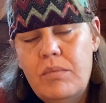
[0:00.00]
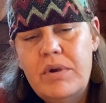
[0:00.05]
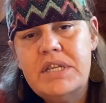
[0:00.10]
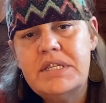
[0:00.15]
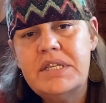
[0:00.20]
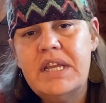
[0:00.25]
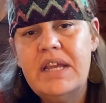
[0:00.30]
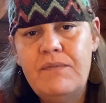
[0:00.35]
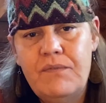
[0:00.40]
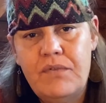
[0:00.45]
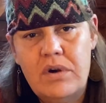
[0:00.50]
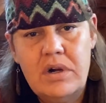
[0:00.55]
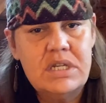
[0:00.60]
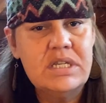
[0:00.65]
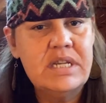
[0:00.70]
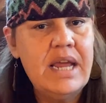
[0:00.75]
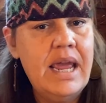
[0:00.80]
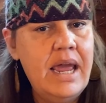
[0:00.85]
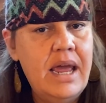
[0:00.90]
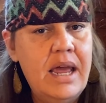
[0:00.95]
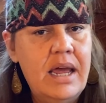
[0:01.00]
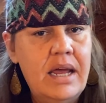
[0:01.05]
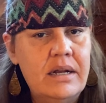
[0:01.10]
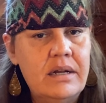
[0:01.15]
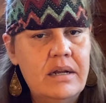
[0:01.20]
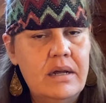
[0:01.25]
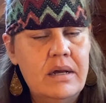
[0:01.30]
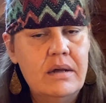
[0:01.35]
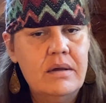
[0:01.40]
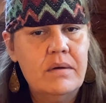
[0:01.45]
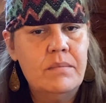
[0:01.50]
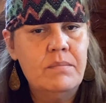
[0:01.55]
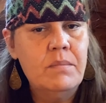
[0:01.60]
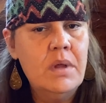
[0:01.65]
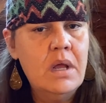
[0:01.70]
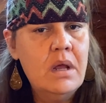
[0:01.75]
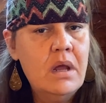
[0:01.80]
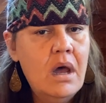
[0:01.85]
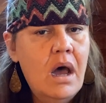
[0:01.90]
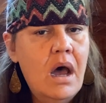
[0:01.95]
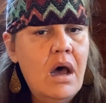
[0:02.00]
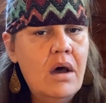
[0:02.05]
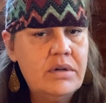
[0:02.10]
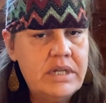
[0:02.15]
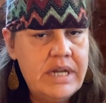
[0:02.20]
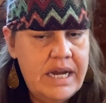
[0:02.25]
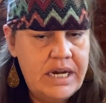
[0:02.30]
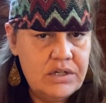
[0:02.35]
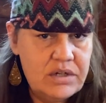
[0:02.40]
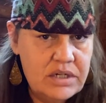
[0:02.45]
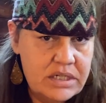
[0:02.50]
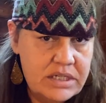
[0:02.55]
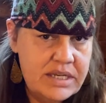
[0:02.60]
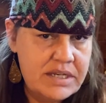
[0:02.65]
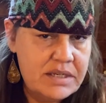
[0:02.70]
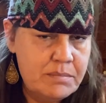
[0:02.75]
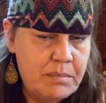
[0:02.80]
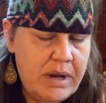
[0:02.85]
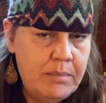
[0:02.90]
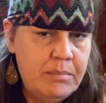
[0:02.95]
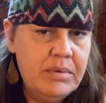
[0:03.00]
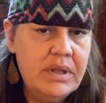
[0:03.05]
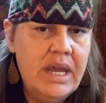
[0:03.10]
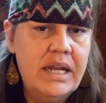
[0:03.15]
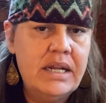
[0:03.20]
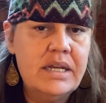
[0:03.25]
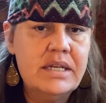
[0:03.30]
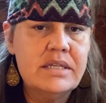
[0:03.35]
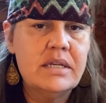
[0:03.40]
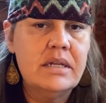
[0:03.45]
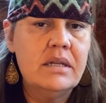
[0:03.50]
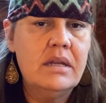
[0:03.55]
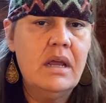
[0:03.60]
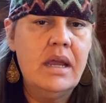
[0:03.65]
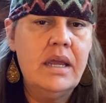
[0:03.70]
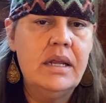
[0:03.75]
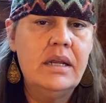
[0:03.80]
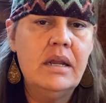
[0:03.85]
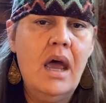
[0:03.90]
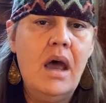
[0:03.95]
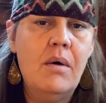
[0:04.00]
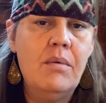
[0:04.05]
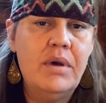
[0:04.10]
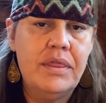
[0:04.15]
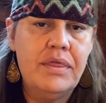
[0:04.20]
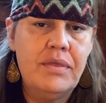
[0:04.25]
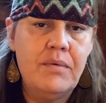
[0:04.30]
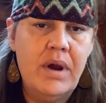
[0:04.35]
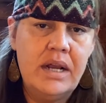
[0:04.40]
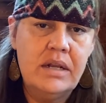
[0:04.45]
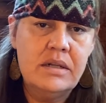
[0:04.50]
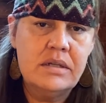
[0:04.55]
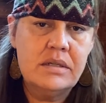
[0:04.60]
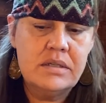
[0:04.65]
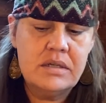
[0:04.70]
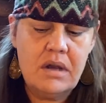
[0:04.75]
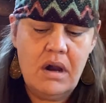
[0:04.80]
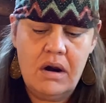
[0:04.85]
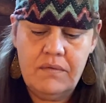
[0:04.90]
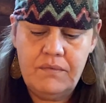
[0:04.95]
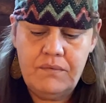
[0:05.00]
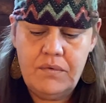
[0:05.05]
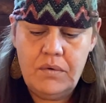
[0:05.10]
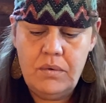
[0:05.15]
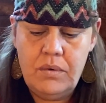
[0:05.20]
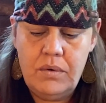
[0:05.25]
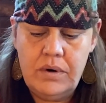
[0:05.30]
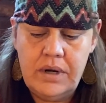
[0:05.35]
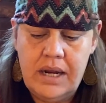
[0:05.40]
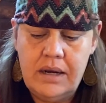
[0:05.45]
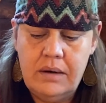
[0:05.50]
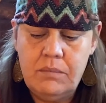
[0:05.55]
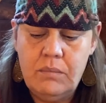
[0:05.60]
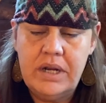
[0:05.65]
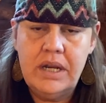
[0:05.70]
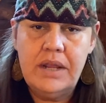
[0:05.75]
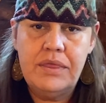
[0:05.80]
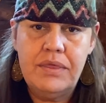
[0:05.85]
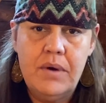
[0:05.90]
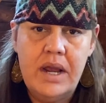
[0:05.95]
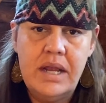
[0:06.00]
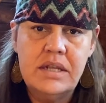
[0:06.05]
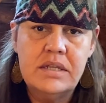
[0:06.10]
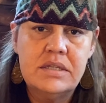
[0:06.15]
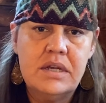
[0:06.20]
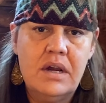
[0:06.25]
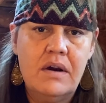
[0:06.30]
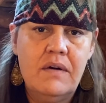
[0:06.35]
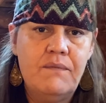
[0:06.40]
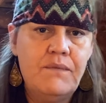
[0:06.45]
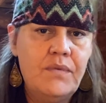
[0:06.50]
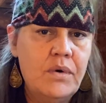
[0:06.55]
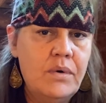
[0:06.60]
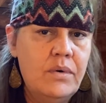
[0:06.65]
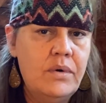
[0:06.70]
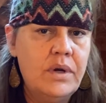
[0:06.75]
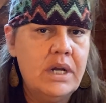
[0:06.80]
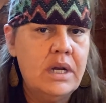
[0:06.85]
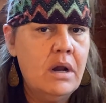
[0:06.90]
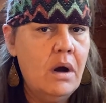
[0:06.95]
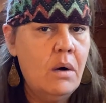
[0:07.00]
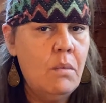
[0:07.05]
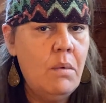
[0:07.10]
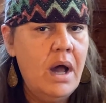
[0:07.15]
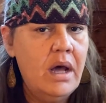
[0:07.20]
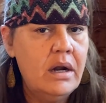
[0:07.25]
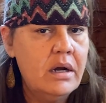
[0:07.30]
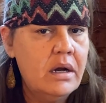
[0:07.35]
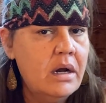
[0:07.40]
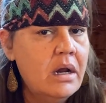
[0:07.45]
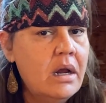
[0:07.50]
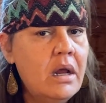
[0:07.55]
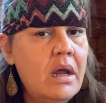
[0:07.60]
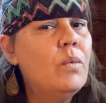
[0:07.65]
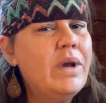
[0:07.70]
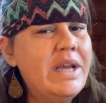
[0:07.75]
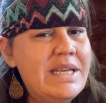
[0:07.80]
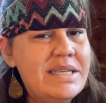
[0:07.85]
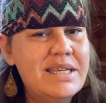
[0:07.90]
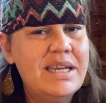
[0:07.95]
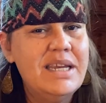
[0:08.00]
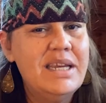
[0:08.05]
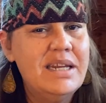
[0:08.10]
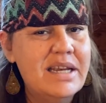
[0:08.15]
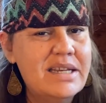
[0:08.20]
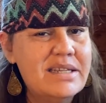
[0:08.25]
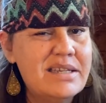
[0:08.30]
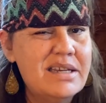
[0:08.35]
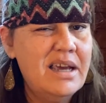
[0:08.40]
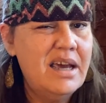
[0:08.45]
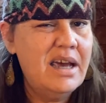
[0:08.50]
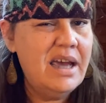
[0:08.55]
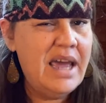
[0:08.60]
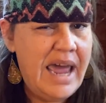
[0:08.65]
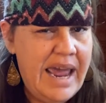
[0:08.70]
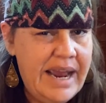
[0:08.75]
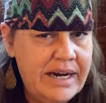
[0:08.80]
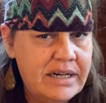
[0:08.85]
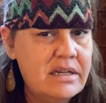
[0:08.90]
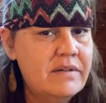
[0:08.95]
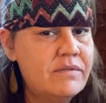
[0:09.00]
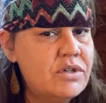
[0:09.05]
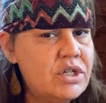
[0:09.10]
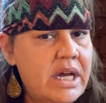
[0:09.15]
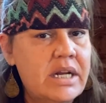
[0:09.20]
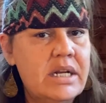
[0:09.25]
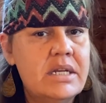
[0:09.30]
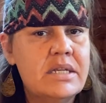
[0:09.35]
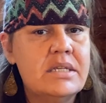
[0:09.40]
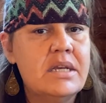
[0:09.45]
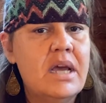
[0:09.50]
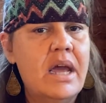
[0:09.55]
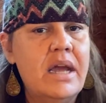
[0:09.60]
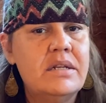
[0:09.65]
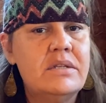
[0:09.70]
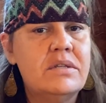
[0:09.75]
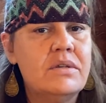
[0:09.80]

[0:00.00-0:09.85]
we see firsthand how dangerous this pipeline is and how it threatens our food. And when it threatens our food and our water, we see it as an act of genocide.